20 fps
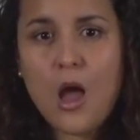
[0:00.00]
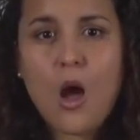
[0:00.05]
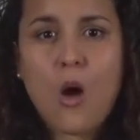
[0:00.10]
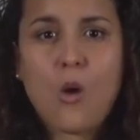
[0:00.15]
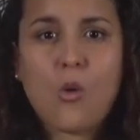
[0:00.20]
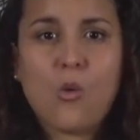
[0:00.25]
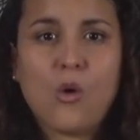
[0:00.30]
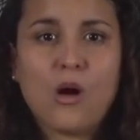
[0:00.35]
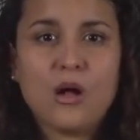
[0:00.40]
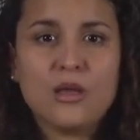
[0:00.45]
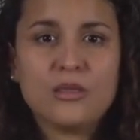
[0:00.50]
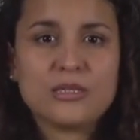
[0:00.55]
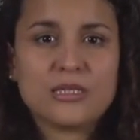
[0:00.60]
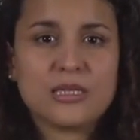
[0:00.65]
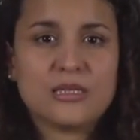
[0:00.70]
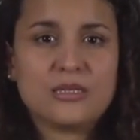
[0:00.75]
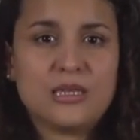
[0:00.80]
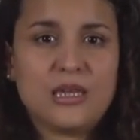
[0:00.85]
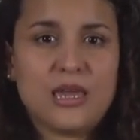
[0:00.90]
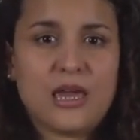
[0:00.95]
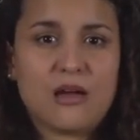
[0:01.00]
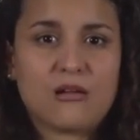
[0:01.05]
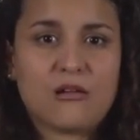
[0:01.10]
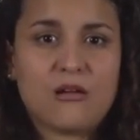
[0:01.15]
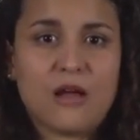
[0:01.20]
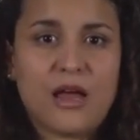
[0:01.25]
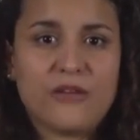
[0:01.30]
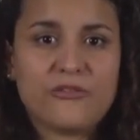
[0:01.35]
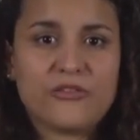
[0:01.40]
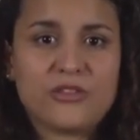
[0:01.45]
Once the
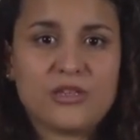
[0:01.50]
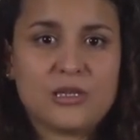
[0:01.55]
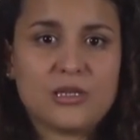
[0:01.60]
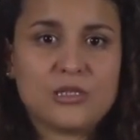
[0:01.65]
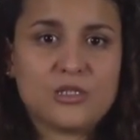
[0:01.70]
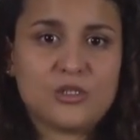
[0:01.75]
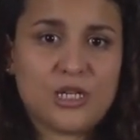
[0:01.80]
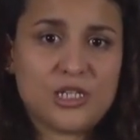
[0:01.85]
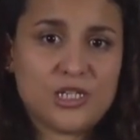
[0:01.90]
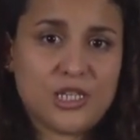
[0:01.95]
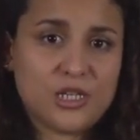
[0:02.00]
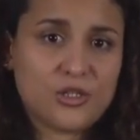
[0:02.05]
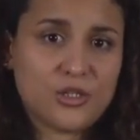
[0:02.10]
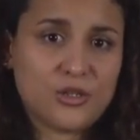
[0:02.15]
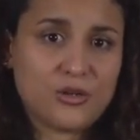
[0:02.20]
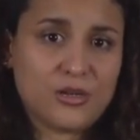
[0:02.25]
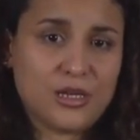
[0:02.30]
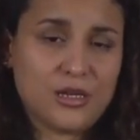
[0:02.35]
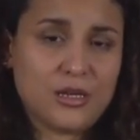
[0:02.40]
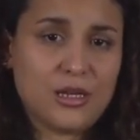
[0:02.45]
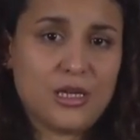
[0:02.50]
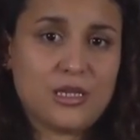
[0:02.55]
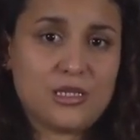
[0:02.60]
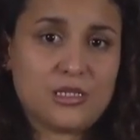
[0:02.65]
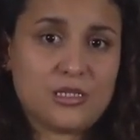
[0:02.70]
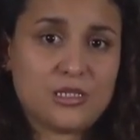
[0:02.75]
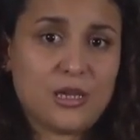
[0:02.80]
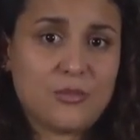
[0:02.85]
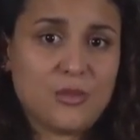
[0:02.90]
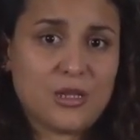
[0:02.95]
aircraft trajectory is
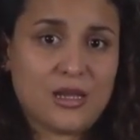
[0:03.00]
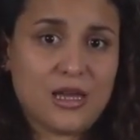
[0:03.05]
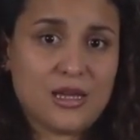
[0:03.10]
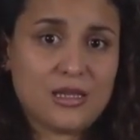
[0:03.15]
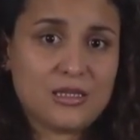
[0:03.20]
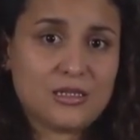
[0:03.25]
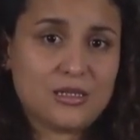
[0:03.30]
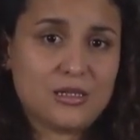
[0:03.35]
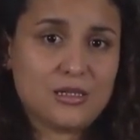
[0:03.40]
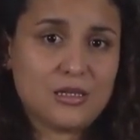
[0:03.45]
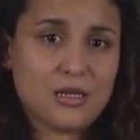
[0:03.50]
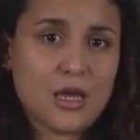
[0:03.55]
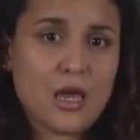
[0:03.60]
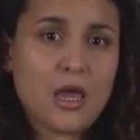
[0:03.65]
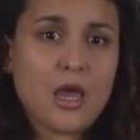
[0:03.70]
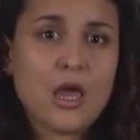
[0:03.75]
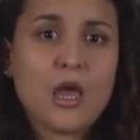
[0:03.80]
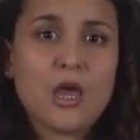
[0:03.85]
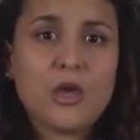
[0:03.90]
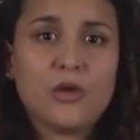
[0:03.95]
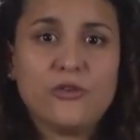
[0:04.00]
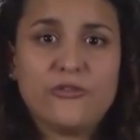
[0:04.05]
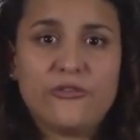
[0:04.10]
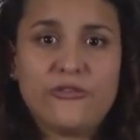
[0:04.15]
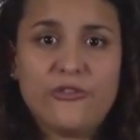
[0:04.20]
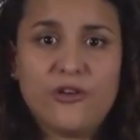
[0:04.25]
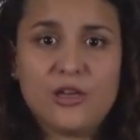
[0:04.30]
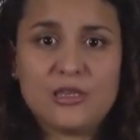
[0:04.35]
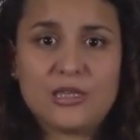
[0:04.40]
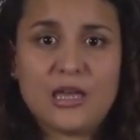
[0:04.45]
stabilized, you
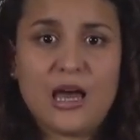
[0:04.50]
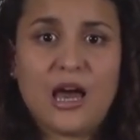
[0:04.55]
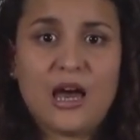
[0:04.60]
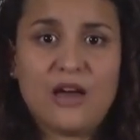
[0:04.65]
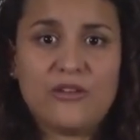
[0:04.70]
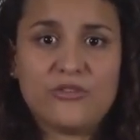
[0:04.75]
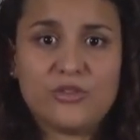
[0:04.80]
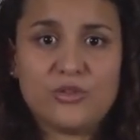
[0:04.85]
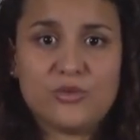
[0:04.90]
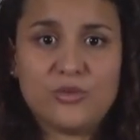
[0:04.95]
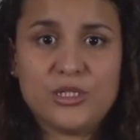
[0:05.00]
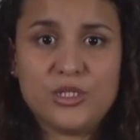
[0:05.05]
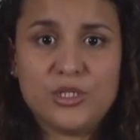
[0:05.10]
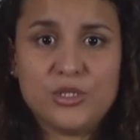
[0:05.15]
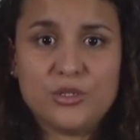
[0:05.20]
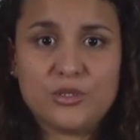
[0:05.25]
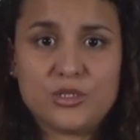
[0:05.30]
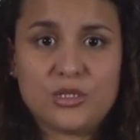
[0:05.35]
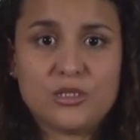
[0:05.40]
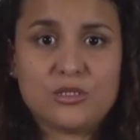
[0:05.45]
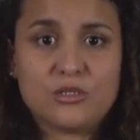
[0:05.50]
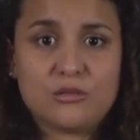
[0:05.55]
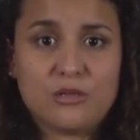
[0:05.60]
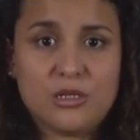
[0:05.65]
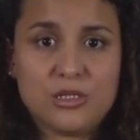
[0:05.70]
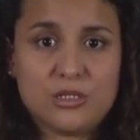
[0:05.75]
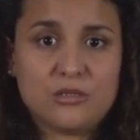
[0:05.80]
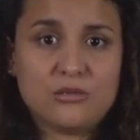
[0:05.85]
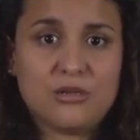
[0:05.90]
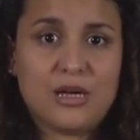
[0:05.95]
first have to reduce
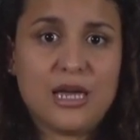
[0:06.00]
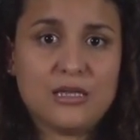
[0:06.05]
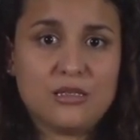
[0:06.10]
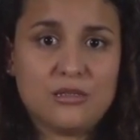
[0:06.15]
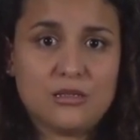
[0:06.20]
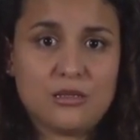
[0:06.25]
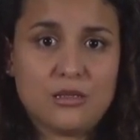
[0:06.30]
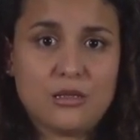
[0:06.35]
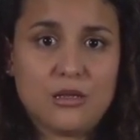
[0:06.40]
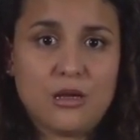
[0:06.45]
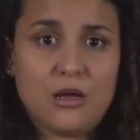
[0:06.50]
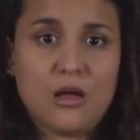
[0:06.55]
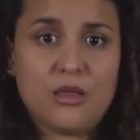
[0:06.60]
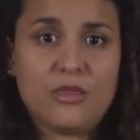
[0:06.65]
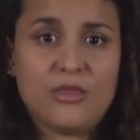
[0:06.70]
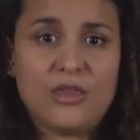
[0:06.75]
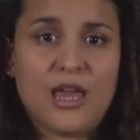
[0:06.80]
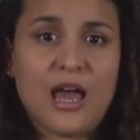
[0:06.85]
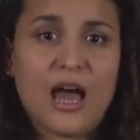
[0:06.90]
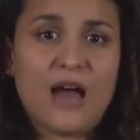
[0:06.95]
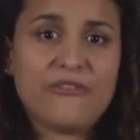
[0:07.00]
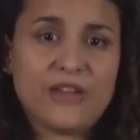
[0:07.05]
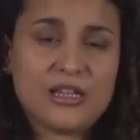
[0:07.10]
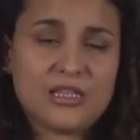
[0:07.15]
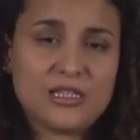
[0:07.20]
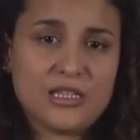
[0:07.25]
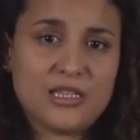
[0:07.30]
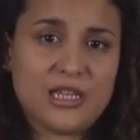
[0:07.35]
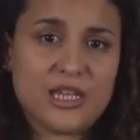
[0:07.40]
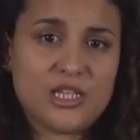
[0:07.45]
thrust to idle on the
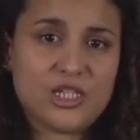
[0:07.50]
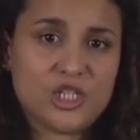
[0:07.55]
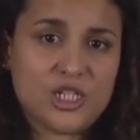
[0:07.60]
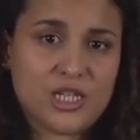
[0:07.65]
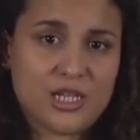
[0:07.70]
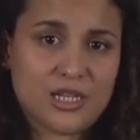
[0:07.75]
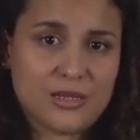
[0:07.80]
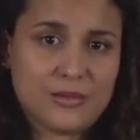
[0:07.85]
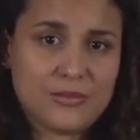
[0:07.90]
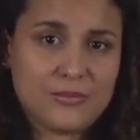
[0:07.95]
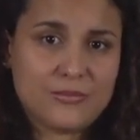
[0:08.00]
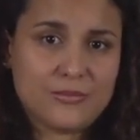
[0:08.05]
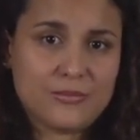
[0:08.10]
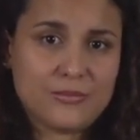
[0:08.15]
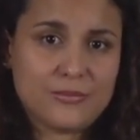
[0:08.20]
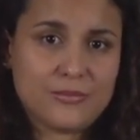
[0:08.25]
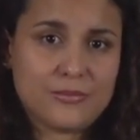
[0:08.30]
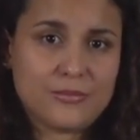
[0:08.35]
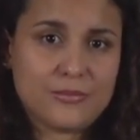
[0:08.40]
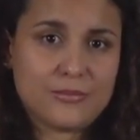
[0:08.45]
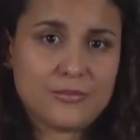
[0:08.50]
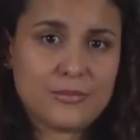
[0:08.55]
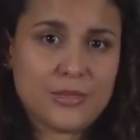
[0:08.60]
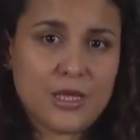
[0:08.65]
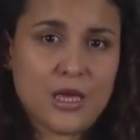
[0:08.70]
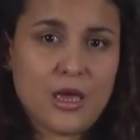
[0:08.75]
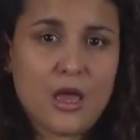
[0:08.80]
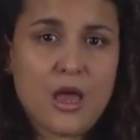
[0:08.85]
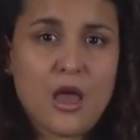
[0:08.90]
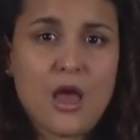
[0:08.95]
affected engine.
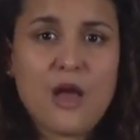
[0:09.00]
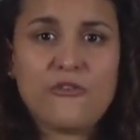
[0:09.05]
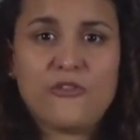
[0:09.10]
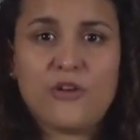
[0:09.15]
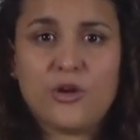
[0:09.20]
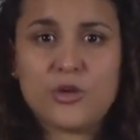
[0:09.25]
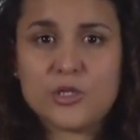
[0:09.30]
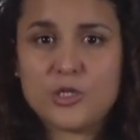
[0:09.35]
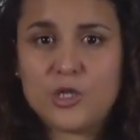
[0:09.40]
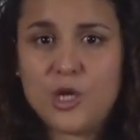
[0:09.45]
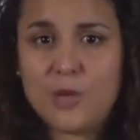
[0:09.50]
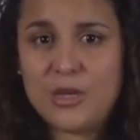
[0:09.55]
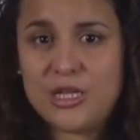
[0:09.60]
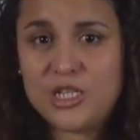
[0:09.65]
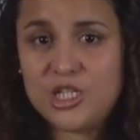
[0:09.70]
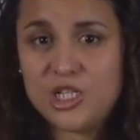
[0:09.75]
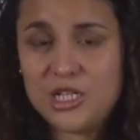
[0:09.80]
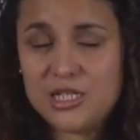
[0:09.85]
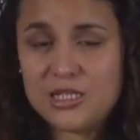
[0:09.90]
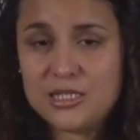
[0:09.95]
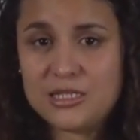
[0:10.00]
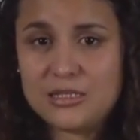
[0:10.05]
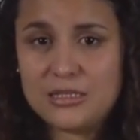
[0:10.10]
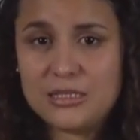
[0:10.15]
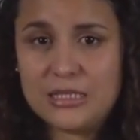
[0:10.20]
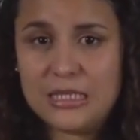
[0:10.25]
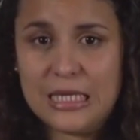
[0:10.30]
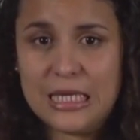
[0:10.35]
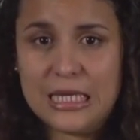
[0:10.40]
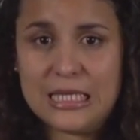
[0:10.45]
For some engines,
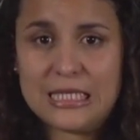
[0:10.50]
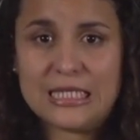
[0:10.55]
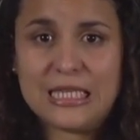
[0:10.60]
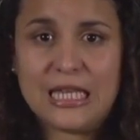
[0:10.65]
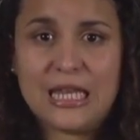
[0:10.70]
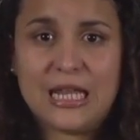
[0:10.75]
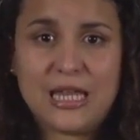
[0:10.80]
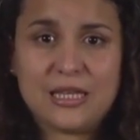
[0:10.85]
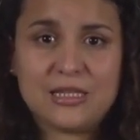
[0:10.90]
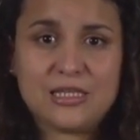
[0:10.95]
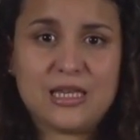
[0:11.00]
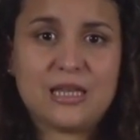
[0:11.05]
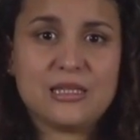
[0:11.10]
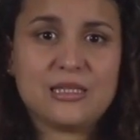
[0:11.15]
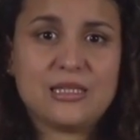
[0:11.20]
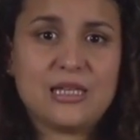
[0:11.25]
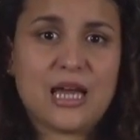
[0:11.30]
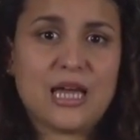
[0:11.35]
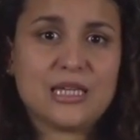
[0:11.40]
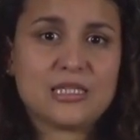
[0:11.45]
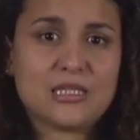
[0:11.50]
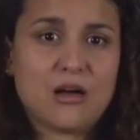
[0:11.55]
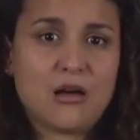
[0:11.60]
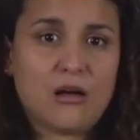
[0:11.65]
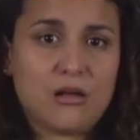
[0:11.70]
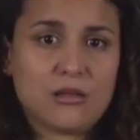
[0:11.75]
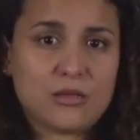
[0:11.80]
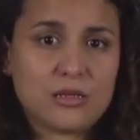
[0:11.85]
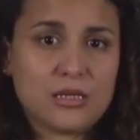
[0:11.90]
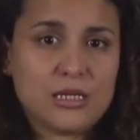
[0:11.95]
select the anti-ice
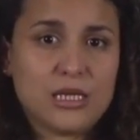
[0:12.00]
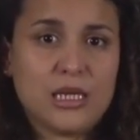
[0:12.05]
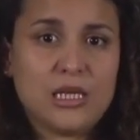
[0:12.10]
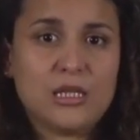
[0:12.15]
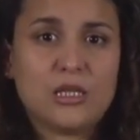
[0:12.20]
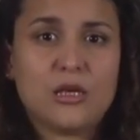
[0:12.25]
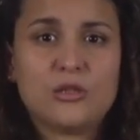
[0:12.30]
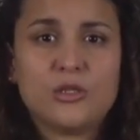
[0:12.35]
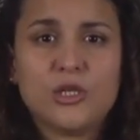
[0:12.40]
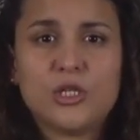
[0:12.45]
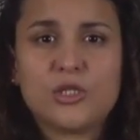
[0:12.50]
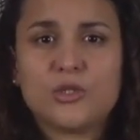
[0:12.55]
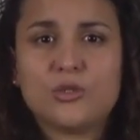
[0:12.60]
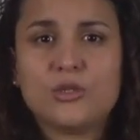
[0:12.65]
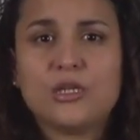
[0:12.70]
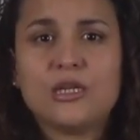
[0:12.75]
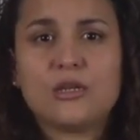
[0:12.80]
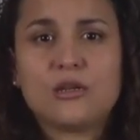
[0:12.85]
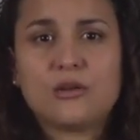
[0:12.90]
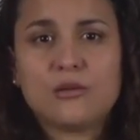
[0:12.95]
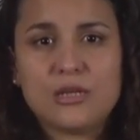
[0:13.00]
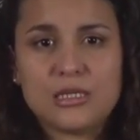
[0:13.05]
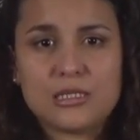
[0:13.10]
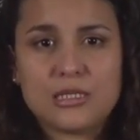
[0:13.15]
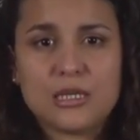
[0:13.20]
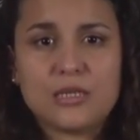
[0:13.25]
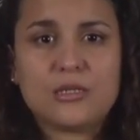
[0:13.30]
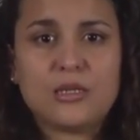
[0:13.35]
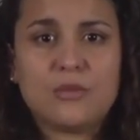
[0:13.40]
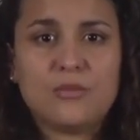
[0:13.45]
on in order to increase
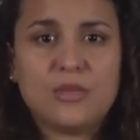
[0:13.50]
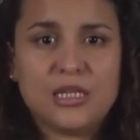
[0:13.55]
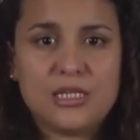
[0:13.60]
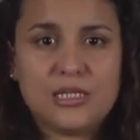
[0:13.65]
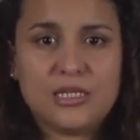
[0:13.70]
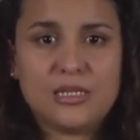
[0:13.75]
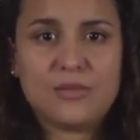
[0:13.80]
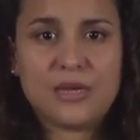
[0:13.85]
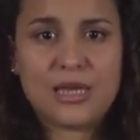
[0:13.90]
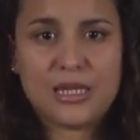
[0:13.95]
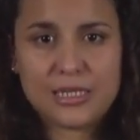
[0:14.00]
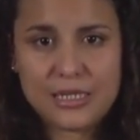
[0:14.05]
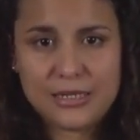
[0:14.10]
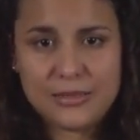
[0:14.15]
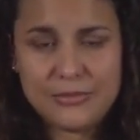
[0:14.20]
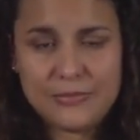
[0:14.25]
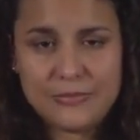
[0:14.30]
the bleed demand.